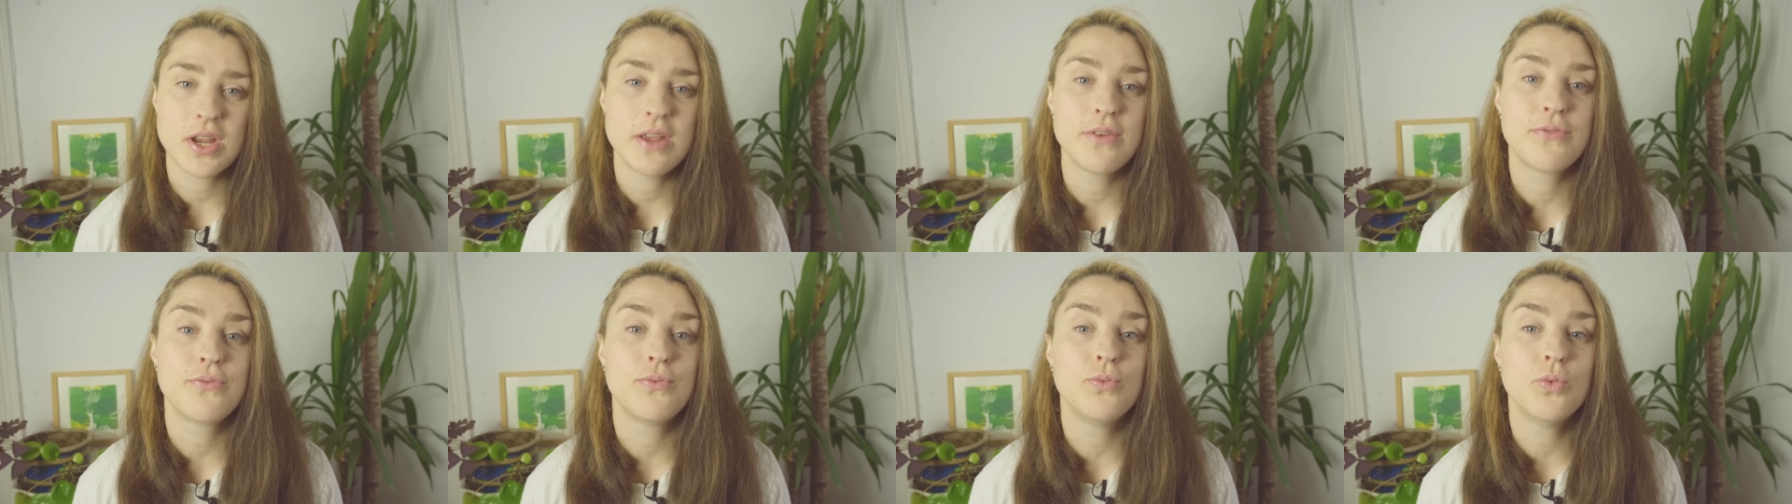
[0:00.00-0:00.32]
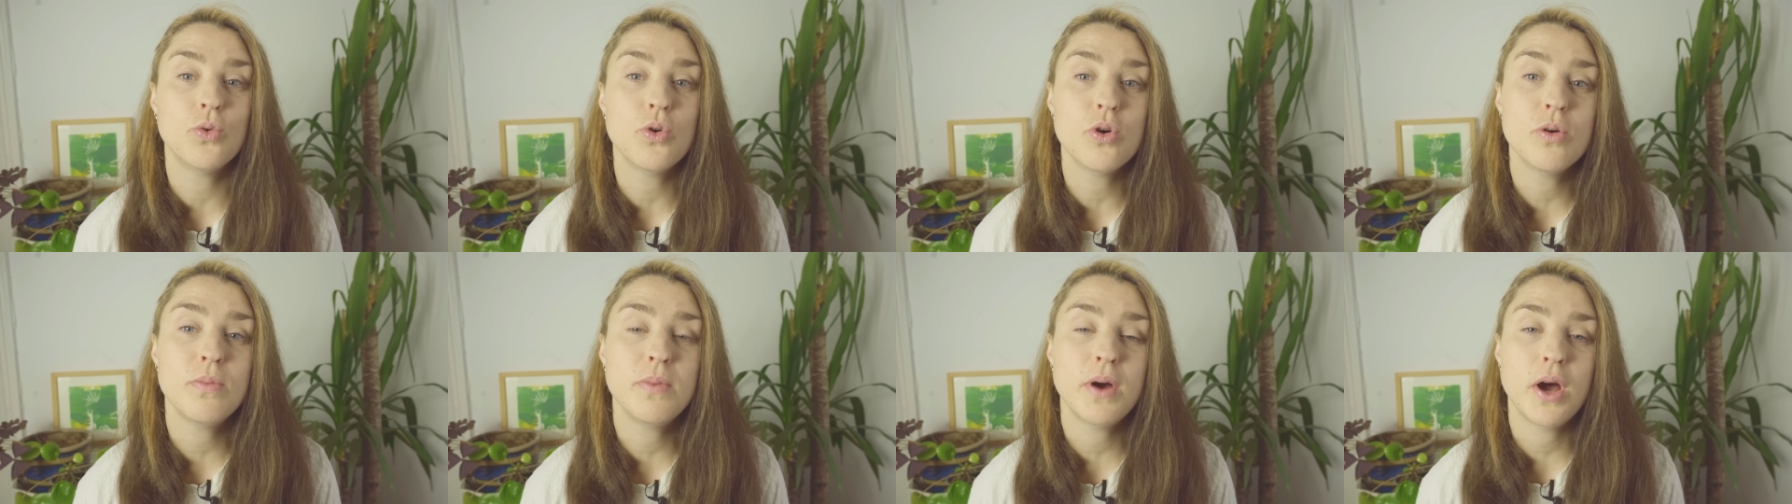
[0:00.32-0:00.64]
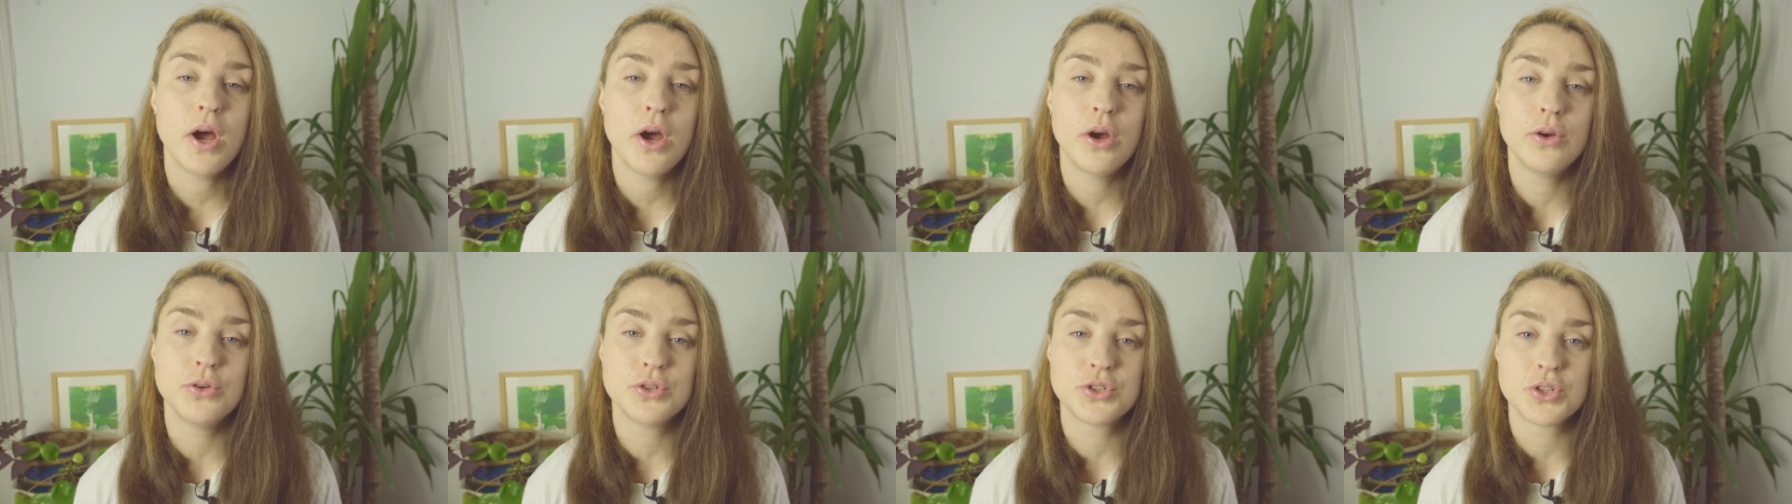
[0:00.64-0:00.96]
if
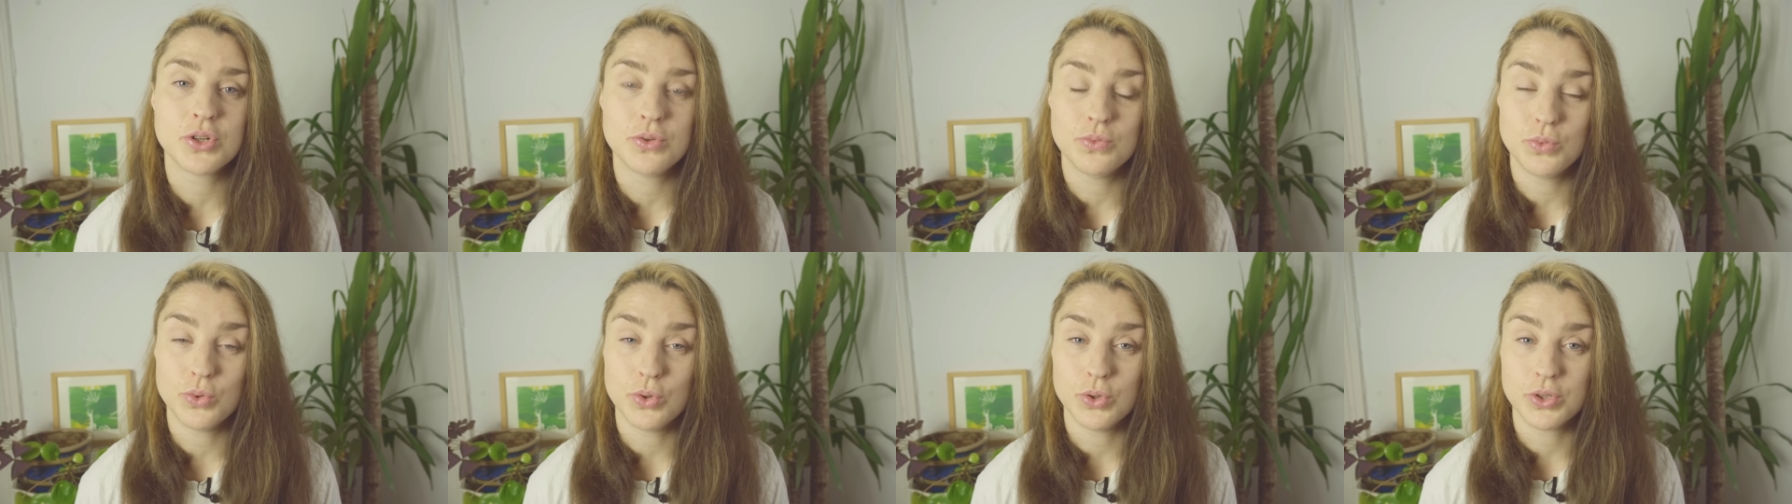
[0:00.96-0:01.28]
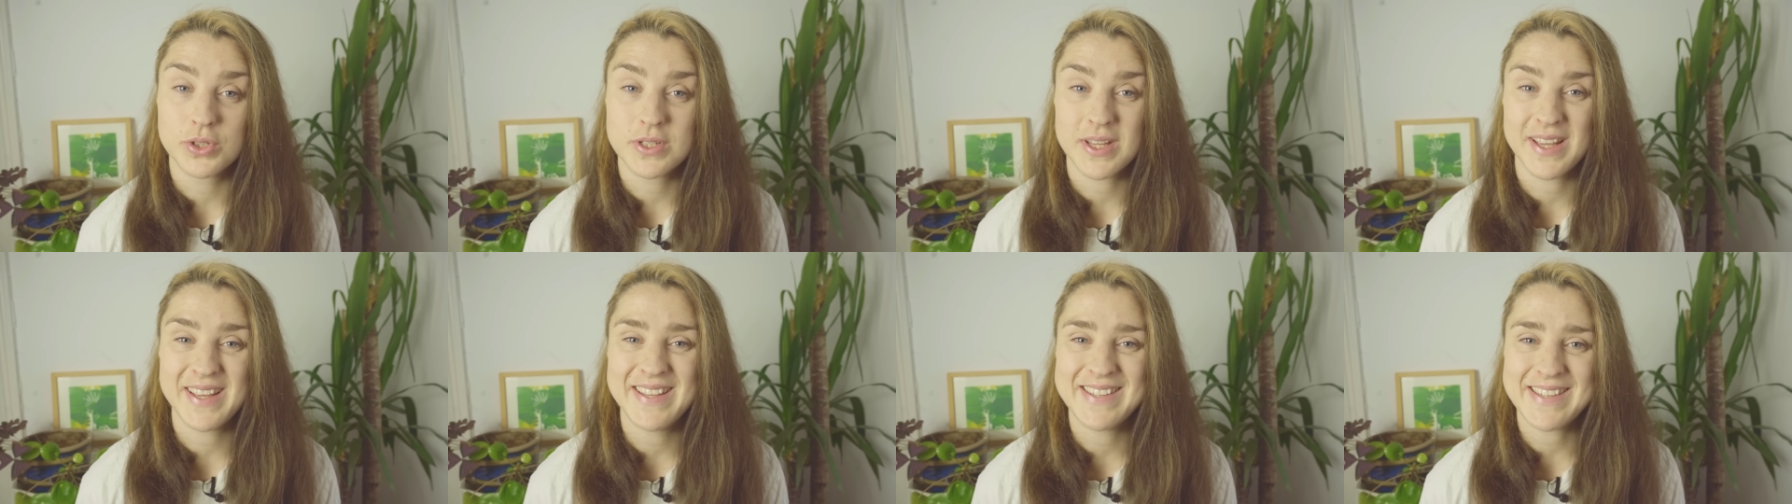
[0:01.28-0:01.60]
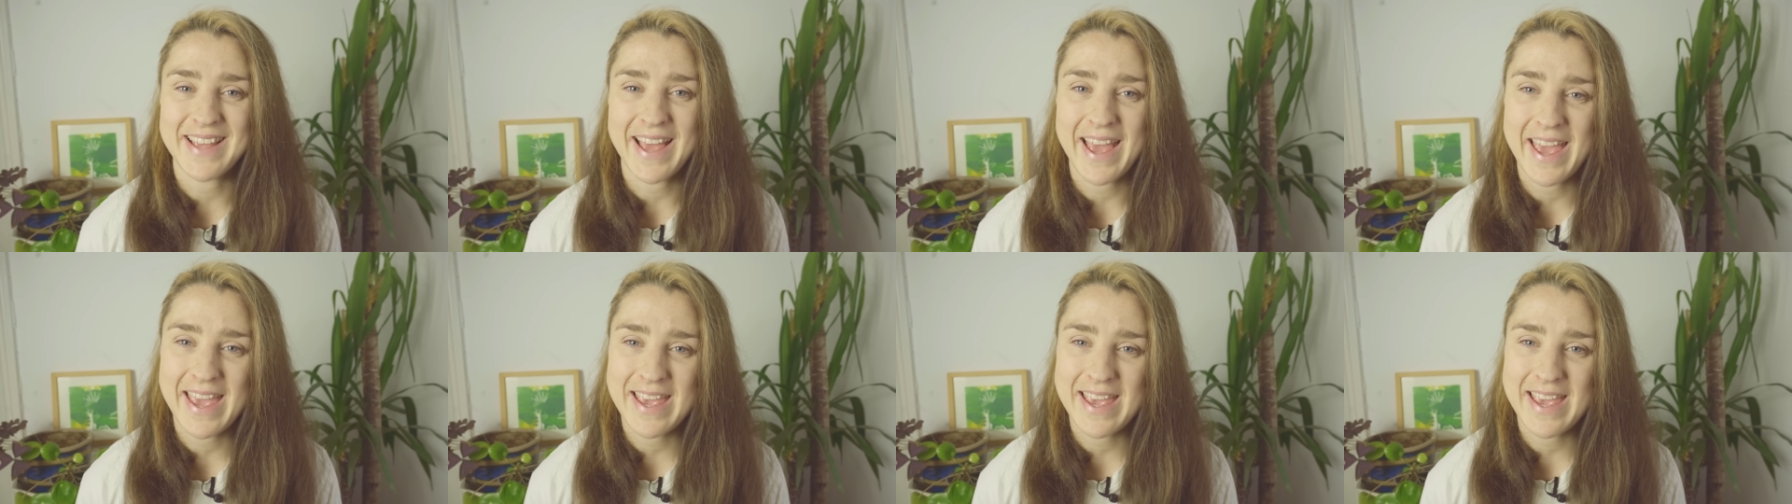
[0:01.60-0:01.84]
warmer ocean water is